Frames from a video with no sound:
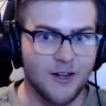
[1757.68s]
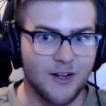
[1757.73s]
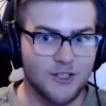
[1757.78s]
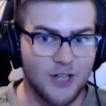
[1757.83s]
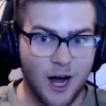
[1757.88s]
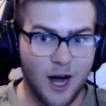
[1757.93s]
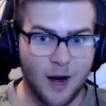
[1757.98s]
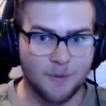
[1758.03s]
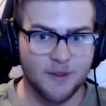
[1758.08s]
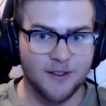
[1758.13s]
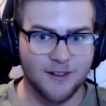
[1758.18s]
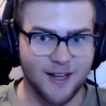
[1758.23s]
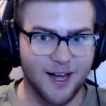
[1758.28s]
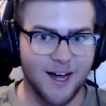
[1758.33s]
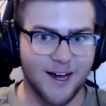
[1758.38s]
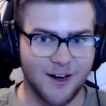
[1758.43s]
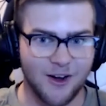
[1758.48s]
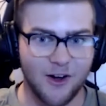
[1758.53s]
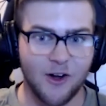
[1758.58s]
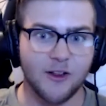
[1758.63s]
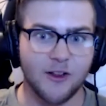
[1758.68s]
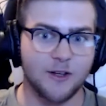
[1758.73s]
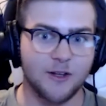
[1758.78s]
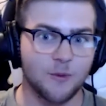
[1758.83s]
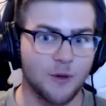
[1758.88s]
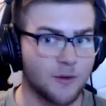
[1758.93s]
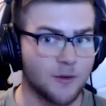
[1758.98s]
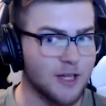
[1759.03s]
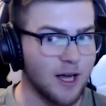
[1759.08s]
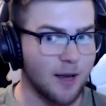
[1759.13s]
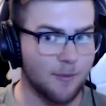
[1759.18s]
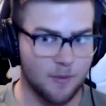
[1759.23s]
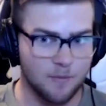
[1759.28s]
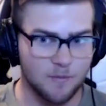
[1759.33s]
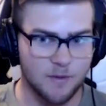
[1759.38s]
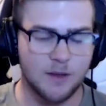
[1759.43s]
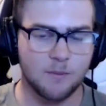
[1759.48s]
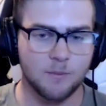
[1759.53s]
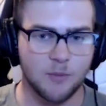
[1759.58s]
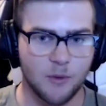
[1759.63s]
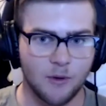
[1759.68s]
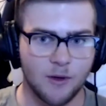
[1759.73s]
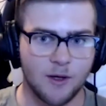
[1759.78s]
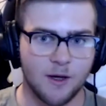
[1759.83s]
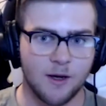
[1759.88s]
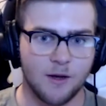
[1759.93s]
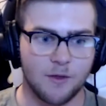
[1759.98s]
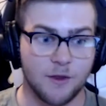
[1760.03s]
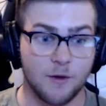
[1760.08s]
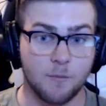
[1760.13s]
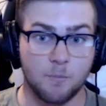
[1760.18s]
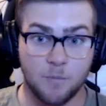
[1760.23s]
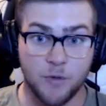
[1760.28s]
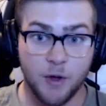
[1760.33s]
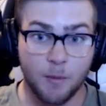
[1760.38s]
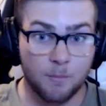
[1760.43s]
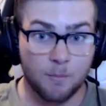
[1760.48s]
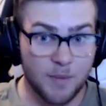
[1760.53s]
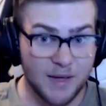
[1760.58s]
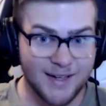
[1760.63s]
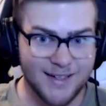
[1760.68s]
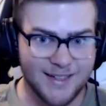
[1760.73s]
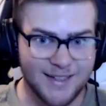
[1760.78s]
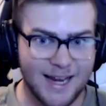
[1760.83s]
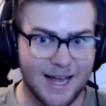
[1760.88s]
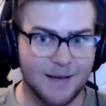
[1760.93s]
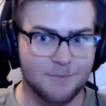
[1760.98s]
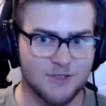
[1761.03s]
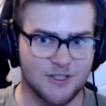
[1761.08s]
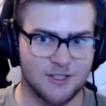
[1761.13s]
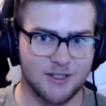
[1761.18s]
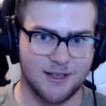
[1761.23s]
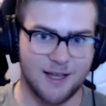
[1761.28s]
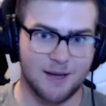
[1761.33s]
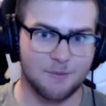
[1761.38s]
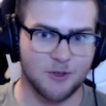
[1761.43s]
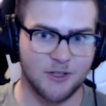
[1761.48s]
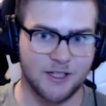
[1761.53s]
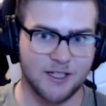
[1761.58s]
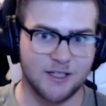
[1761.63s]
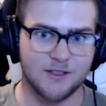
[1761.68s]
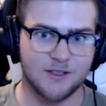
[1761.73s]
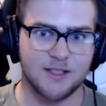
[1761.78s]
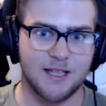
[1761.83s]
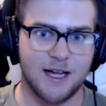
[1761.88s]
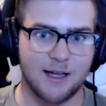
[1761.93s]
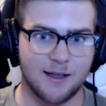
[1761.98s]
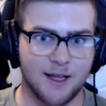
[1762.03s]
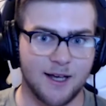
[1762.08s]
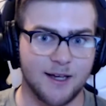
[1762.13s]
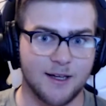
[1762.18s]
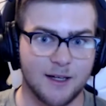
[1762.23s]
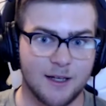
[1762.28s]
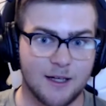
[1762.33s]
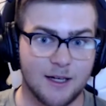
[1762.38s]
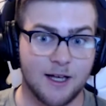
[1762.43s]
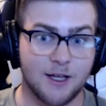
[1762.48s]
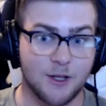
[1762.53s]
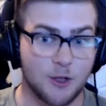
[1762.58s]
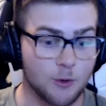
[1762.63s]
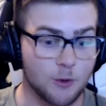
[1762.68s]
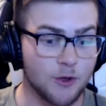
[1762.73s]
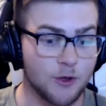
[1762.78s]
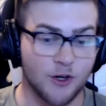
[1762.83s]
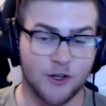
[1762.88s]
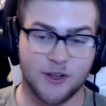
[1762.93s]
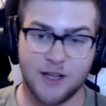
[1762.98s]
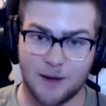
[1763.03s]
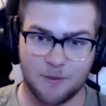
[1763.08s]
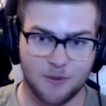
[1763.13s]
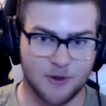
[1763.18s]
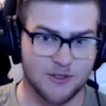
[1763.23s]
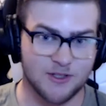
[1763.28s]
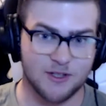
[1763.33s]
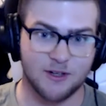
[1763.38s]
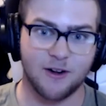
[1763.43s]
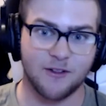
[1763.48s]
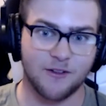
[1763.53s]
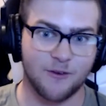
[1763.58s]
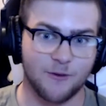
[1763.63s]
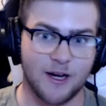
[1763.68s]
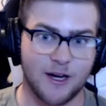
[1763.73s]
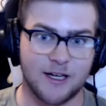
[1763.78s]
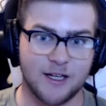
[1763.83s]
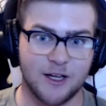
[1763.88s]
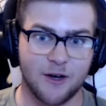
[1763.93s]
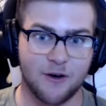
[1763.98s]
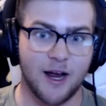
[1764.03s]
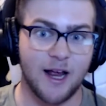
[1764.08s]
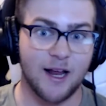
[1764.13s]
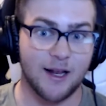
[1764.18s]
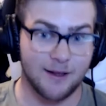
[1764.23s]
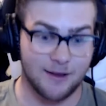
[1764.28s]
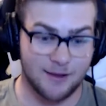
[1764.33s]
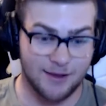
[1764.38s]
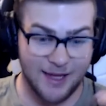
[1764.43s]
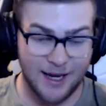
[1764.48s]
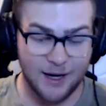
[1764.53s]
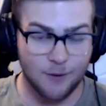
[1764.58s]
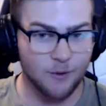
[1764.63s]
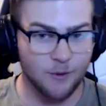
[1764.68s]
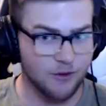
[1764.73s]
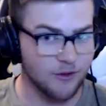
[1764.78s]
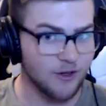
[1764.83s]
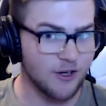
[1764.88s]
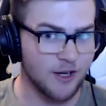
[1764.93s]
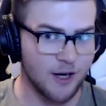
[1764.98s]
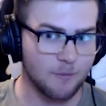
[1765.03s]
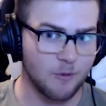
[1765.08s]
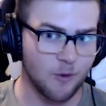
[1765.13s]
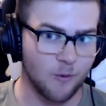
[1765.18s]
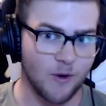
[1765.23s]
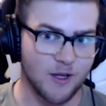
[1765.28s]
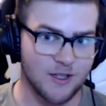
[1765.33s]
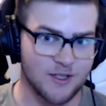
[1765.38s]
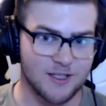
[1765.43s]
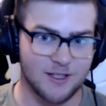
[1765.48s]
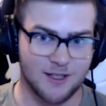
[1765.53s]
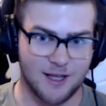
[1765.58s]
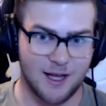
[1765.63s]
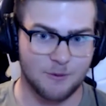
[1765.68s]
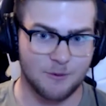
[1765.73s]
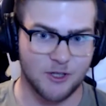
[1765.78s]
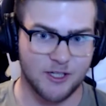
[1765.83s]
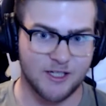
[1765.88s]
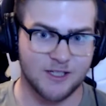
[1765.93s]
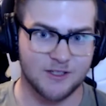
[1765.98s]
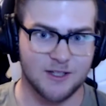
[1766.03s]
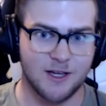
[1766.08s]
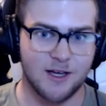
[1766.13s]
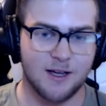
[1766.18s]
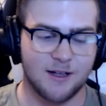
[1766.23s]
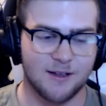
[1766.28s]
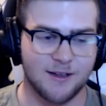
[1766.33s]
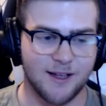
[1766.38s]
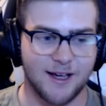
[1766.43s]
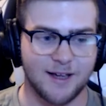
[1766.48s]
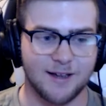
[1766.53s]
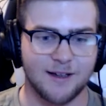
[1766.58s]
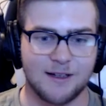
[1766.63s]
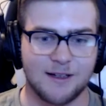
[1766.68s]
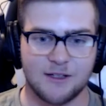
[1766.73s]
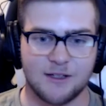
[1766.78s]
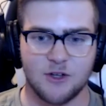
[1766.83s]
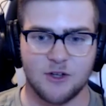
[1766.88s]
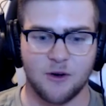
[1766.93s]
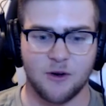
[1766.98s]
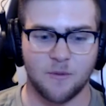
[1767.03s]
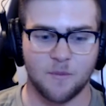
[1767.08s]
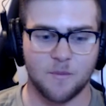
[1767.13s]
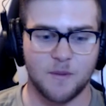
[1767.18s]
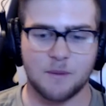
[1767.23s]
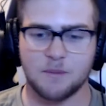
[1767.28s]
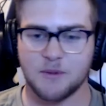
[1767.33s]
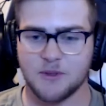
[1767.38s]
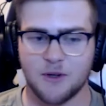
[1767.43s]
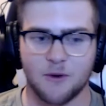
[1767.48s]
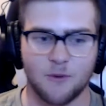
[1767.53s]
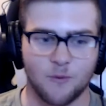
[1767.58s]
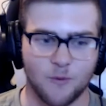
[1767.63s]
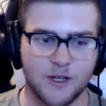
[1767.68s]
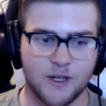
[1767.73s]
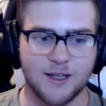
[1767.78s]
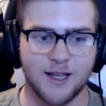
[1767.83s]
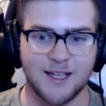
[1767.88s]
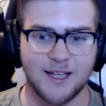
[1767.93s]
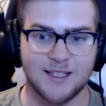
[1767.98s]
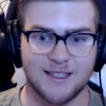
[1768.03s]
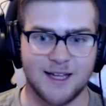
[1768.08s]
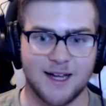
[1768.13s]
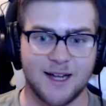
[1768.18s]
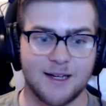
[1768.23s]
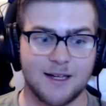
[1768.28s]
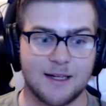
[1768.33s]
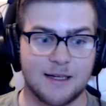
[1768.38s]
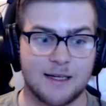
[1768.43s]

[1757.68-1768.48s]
top of the line Hollywood type of people, the big name celebrities that like you heard that person on the radio and they were the number one celebrities. Like, so people don't realize that